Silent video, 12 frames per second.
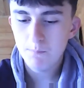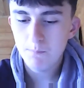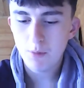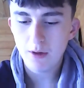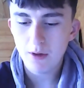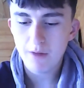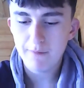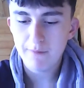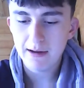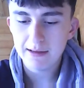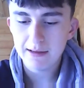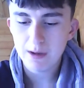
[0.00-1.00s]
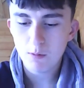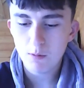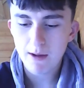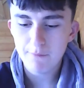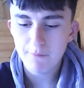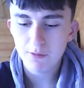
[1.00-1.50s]
but I felt like they were
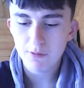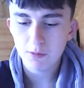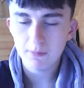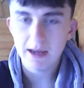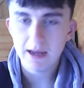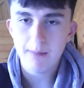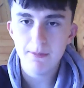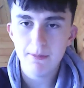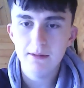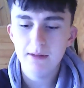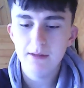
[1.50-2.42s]
waiting for something to happen.